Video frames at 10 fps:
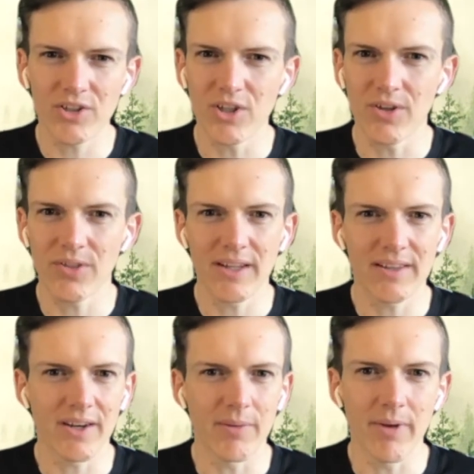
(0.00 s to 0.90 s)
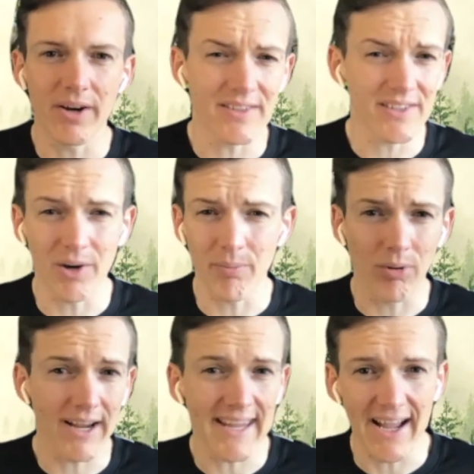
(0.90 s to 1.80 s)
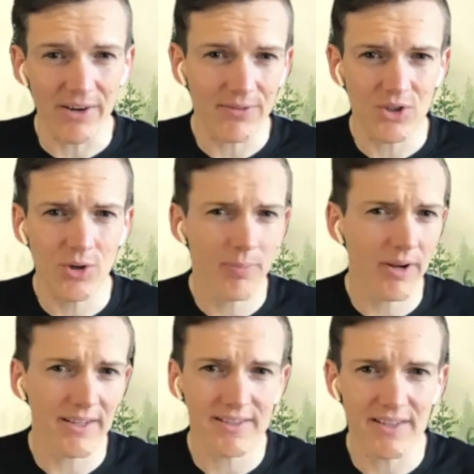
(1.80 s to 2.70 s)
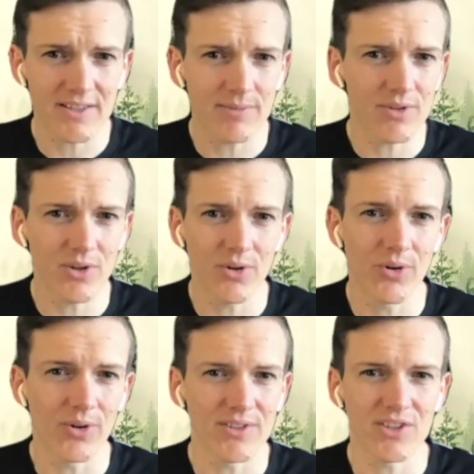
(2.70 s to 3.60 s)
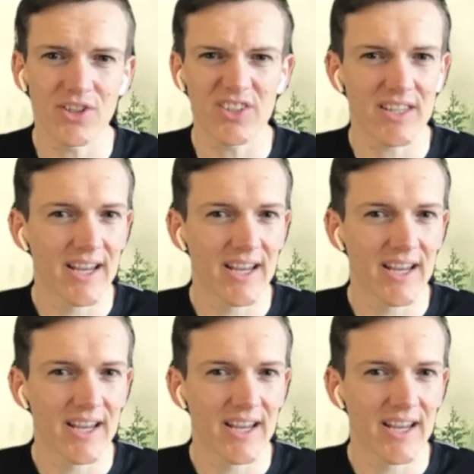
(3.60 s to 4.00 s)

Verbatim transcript: Do you think that America is going to break out of the two-party system soon, or is it just